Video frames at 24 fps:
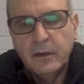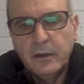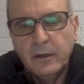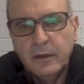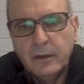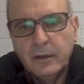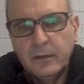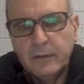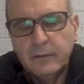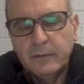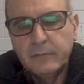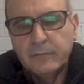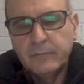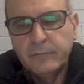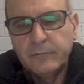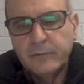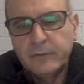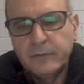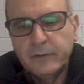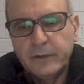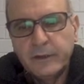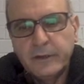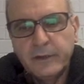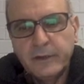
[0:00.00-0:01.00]
um,
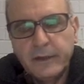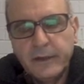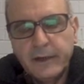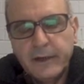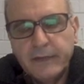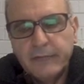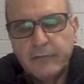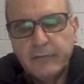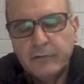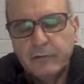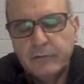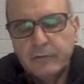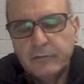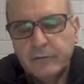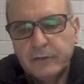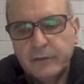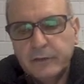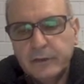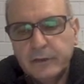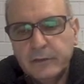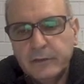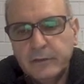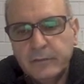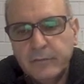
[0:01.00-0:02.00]
the graph of
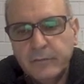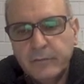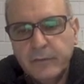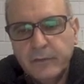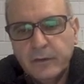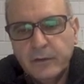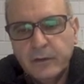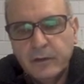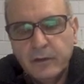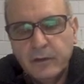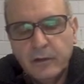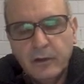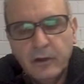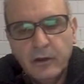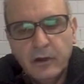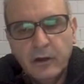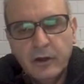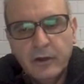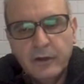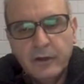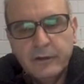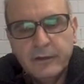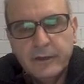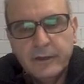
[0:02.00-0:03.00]
the
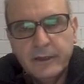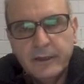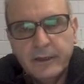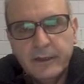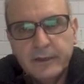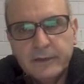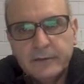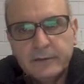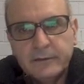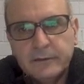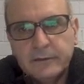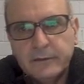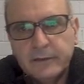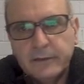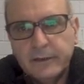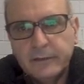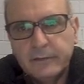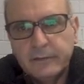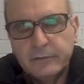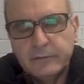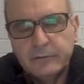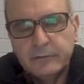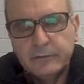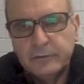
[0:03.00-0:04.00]
line that they
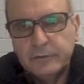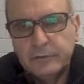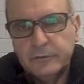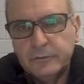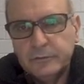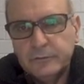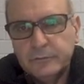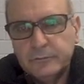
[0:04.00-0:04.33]
have given you.